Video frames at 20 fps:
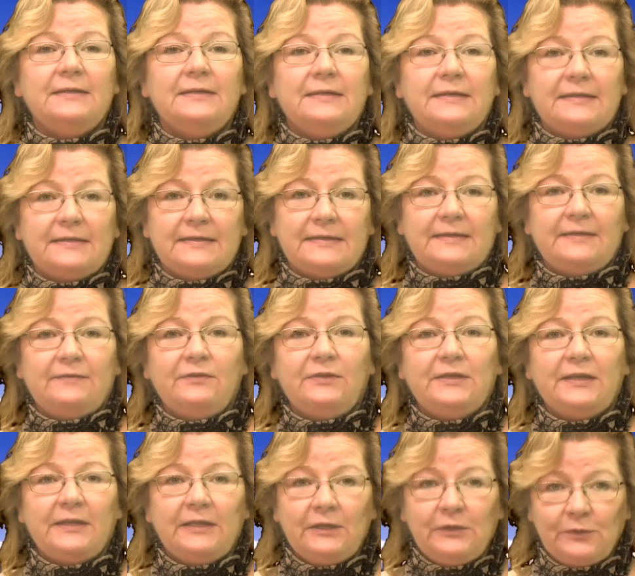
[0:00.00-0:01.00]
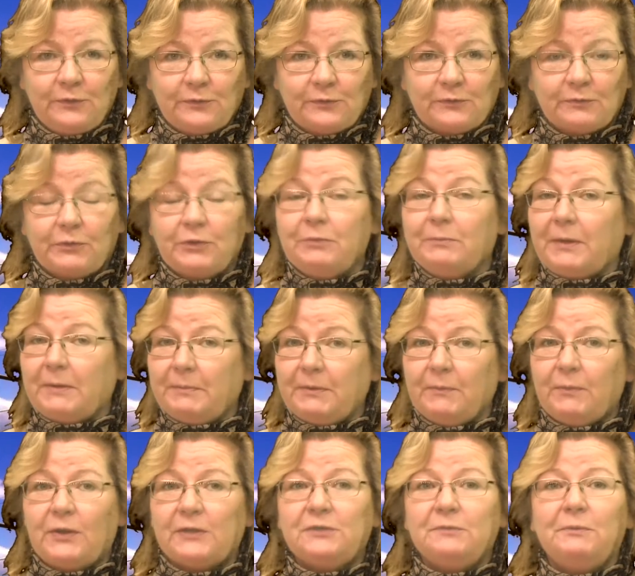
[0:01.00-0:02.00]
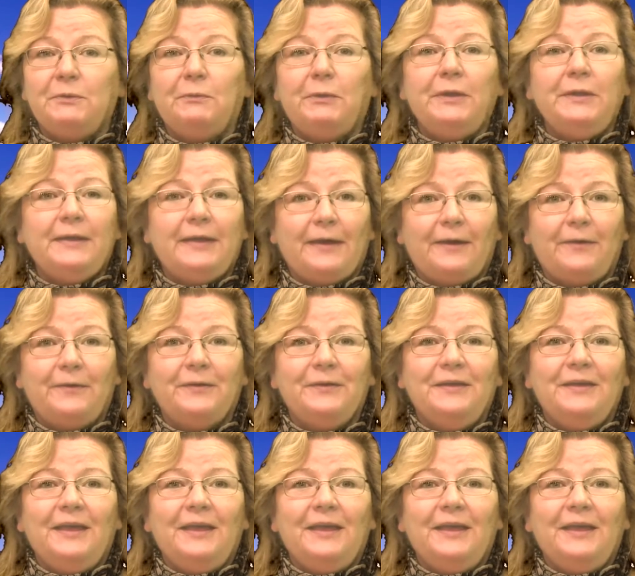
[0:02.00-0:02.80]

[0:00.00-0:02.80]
DCTV Daily News, where you might be watching me right now.